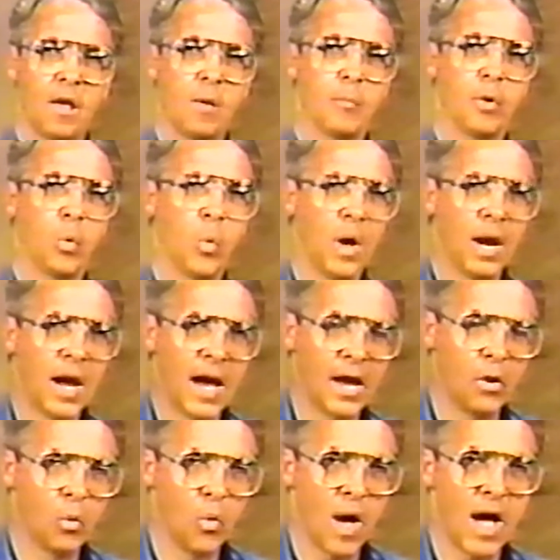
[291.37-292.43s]
But when I
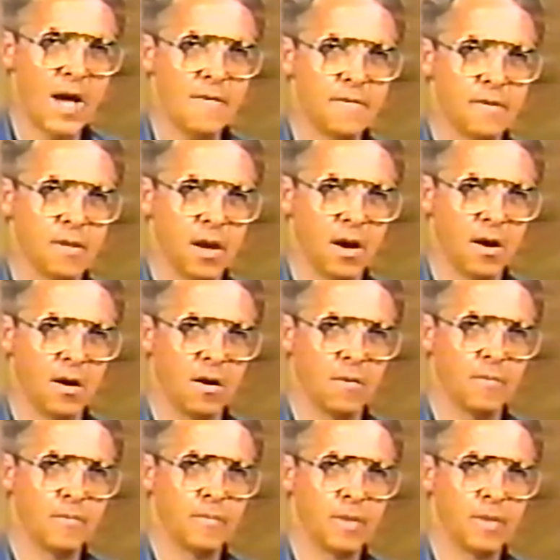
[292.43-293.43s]
arrived there,